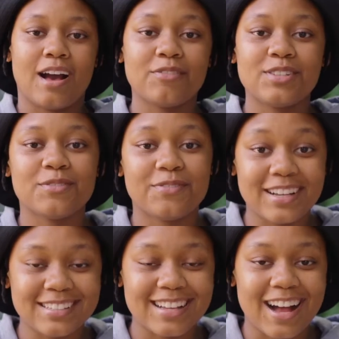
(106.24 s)
After
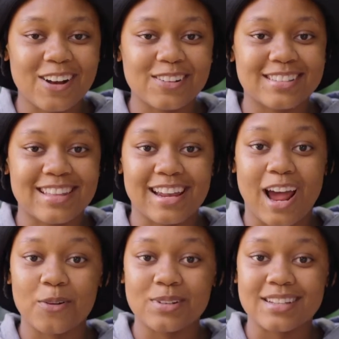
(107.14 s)
finding out that
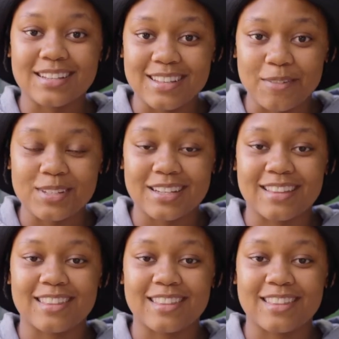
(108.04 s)
I was accepted